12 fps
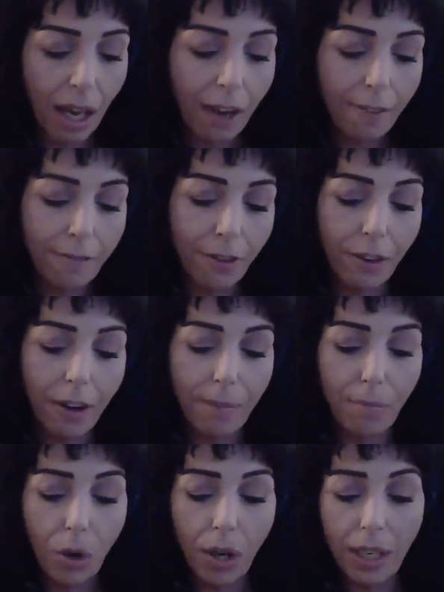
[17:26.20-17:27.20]
For a
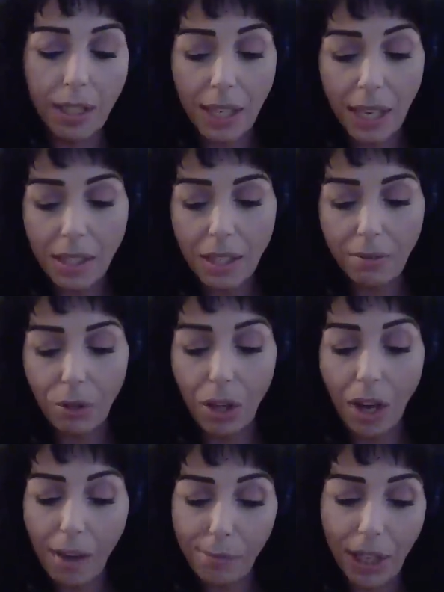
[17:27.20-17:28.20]
more intensive or
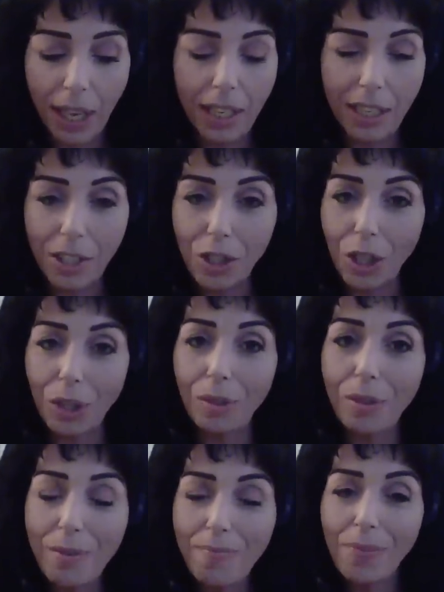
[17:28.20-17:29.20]
complicated issue,
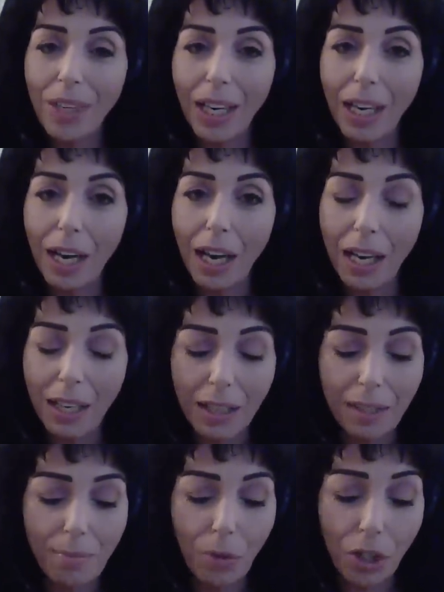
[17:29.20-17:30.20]

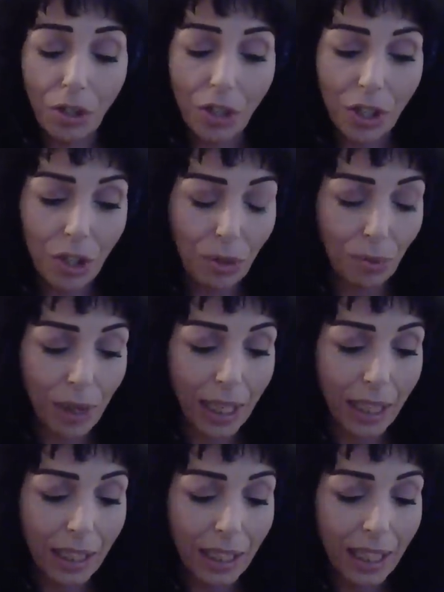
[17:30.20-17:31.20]
a more traditional
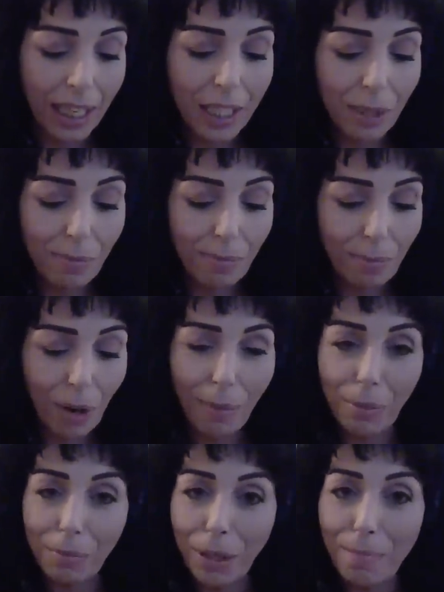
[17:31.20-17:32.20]
reading is
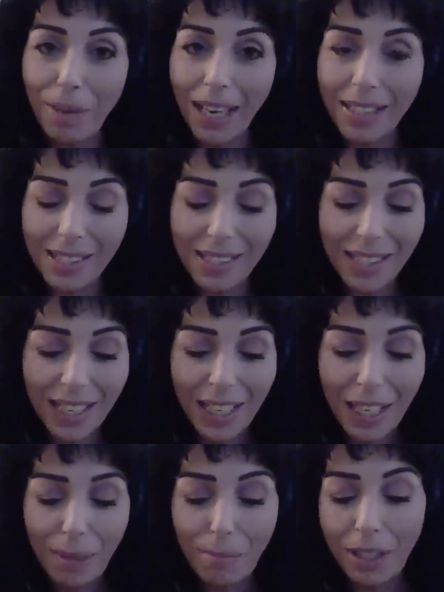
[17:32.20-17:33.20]
probably best.
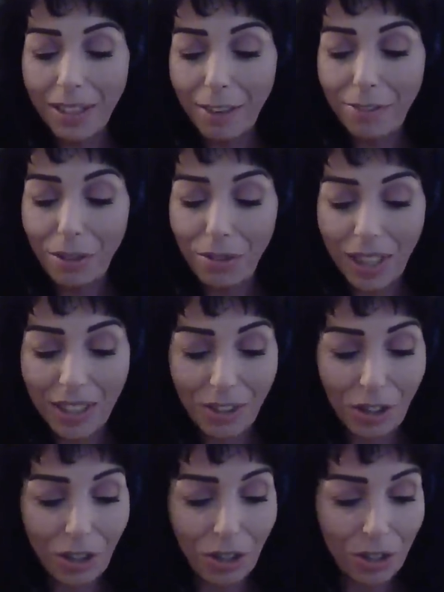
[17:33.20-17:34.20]
But a few things
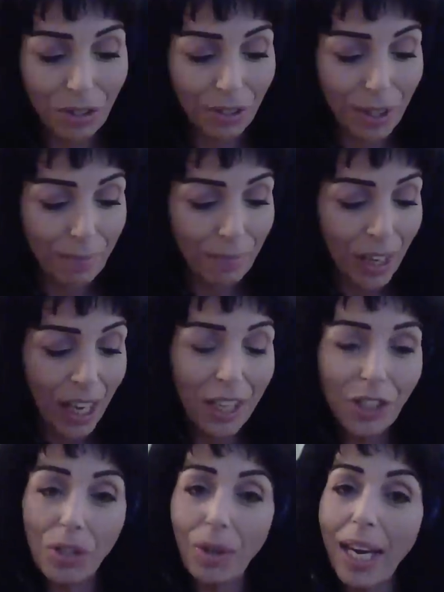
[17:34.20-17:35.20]
to choose from.
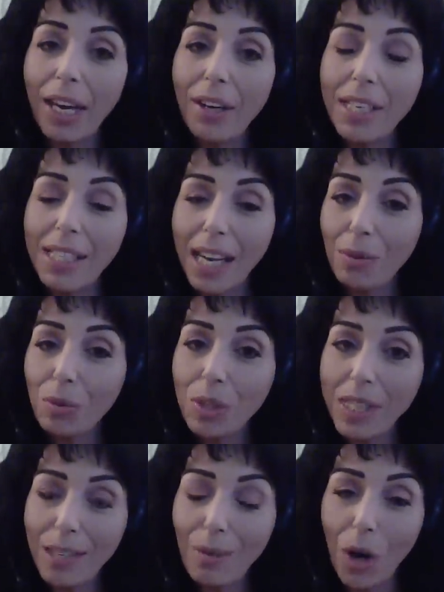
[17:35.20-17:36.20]
So Aries, I will
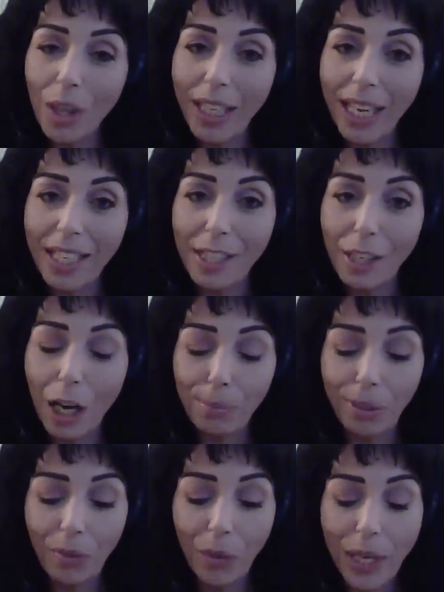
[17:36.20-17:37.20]
see you all again in a
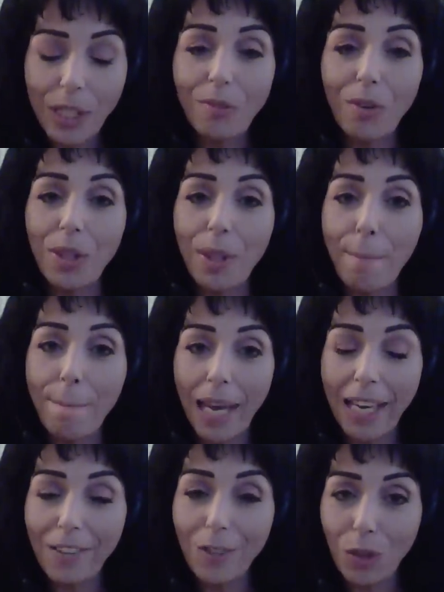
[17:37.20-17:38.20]
couple of weeks for the
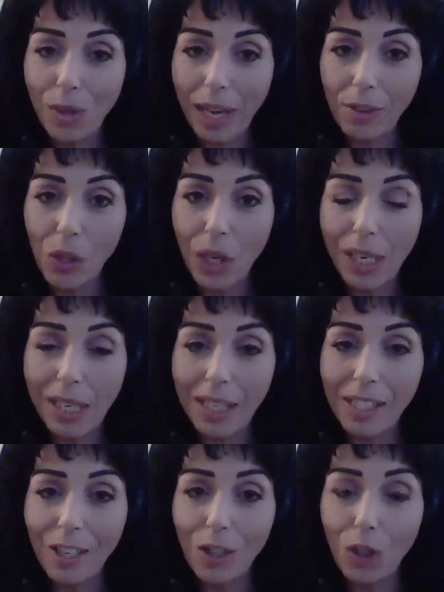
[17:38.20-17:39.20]
May
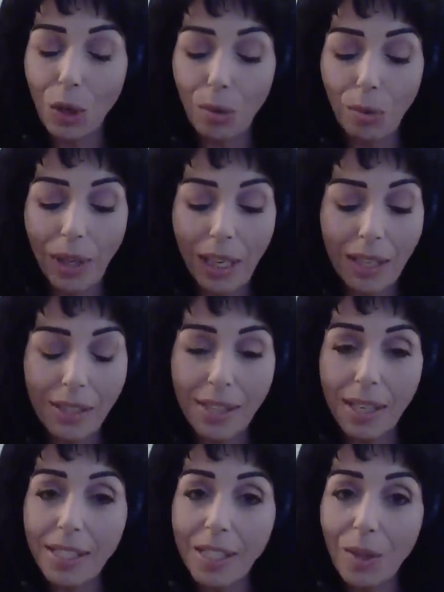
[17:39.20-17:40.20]
2019 general readings.
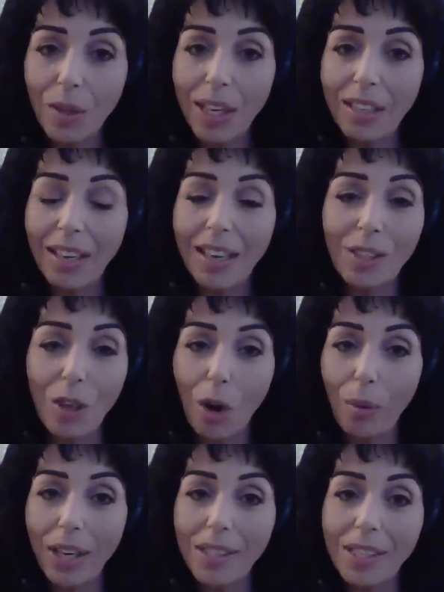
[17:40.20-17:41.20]
Until then, as
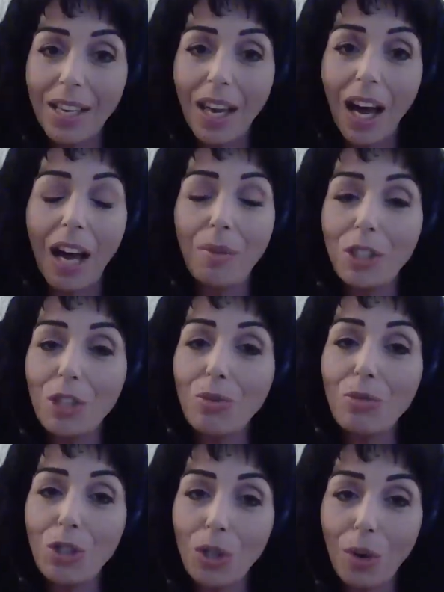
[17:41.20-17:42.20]
always, I wish
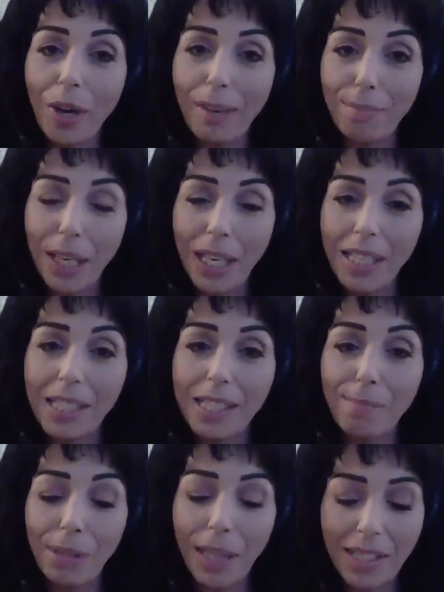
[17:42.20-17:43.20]
you joy,
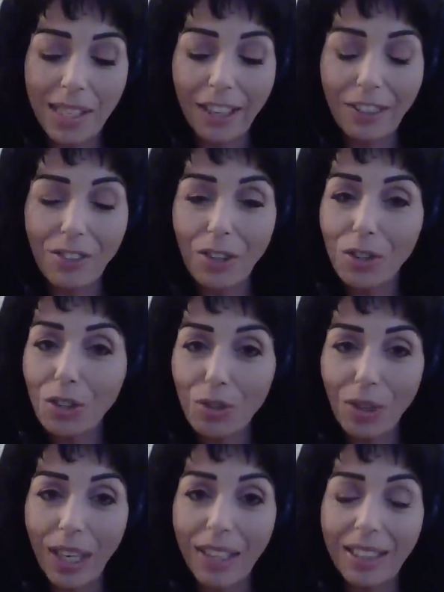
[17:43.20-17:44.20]
peace, blessings,
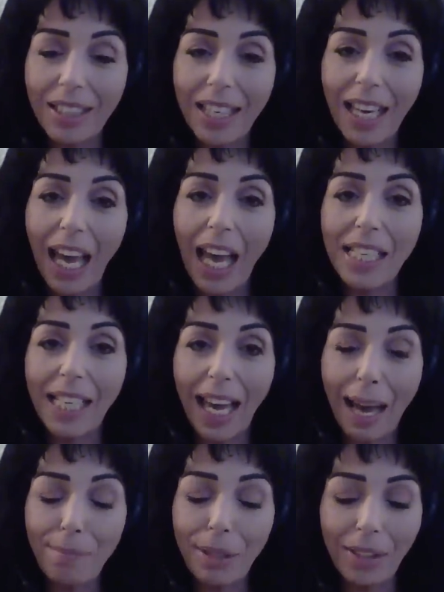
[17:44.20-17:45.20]
strength, and a
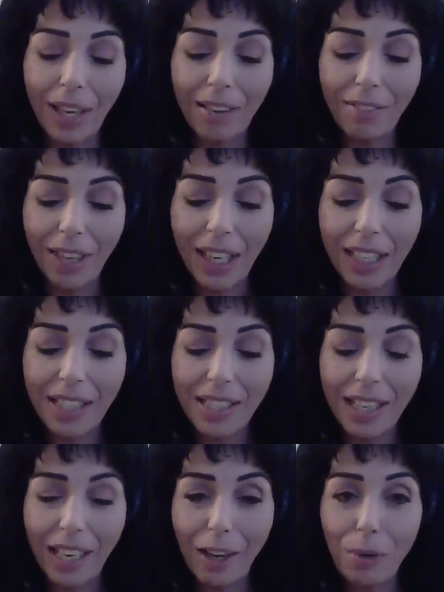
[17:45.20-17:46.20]
happy life.
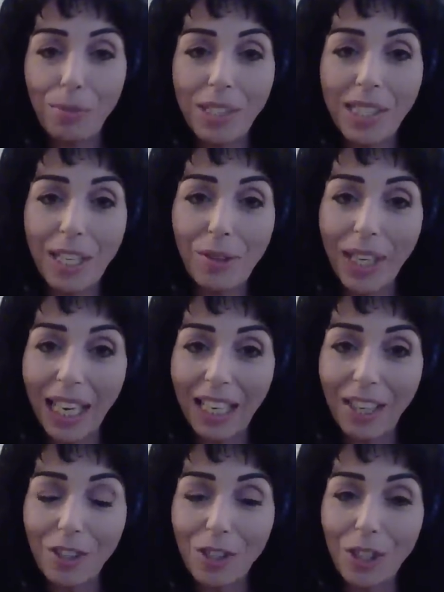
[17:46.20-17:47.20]
And I hope to see you again
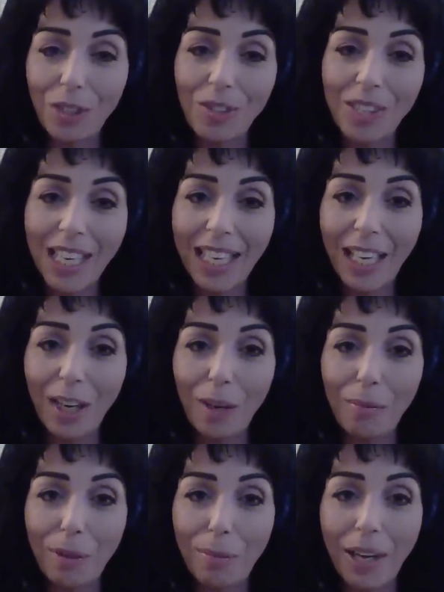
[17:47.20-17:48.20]
here soon. Take
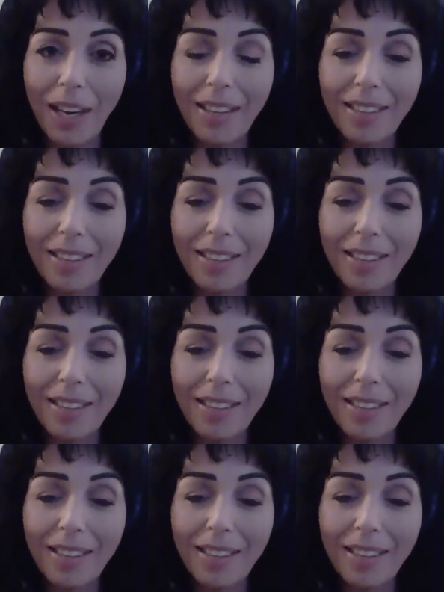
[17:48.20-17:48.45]
care. Bye-bye.